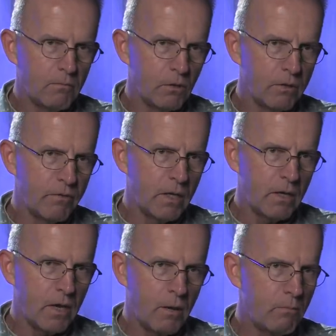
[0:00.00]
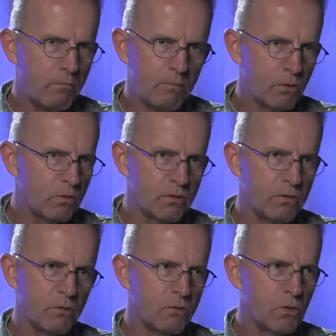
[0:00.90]
during Vietnam. There was
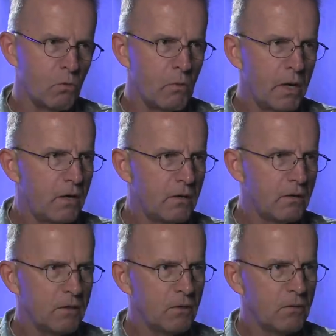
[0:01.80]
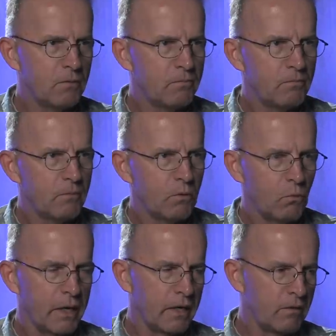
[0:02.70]
there was nobody, you know.
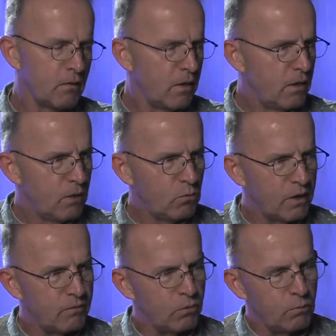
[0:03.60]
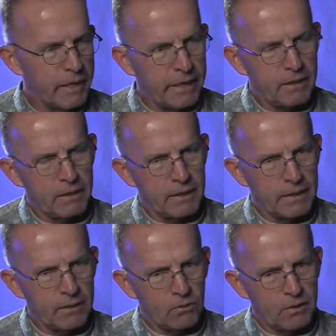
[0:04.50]
When I when I flew back and
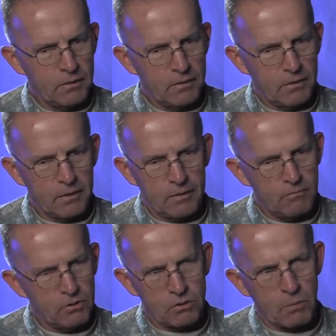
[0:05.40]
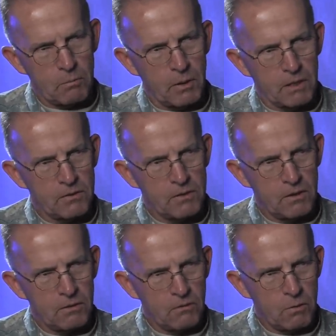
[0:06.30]
got out, uh, just my parents
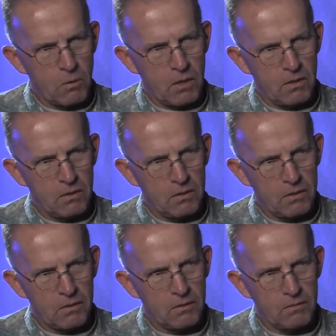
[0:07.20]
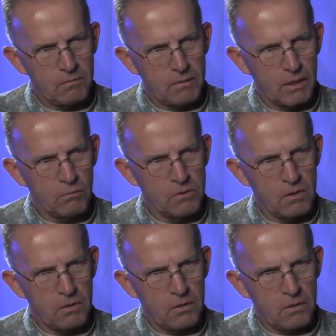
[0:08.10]
there to greet me. You know, and that was
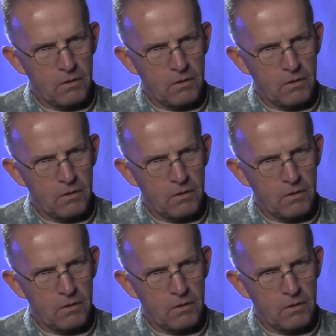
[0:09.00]
it.